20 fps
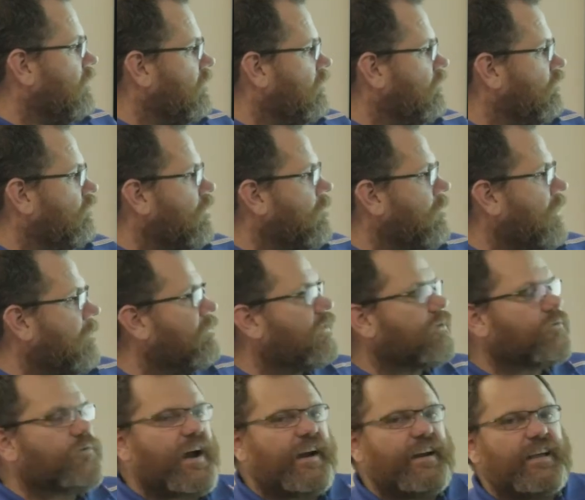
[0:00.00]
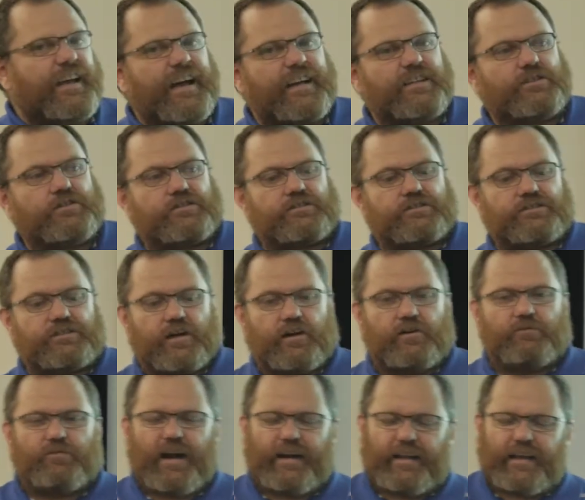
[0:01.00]
Remember the radiation. So
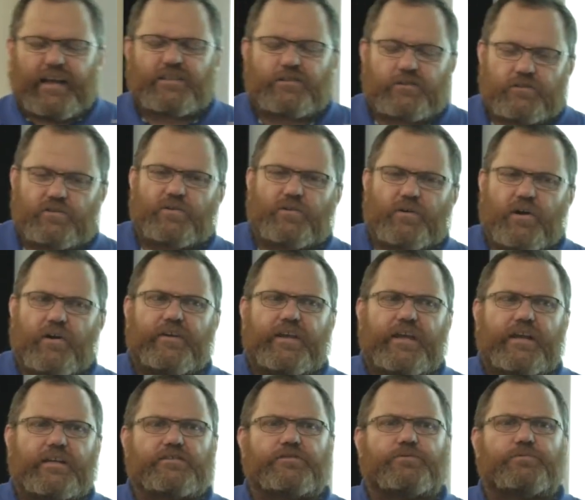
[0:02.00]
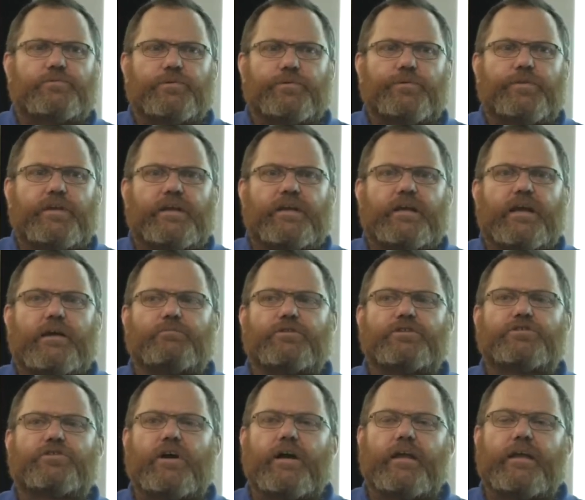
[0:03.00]
radiation to a growing head is a real thing, and we
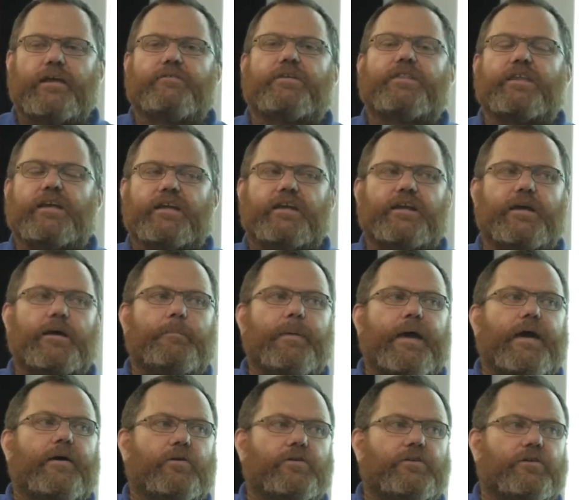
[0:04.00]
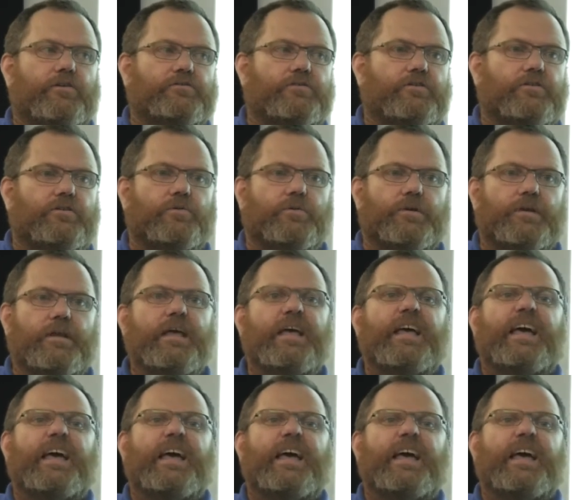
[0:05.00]
try everything in our power not to do it.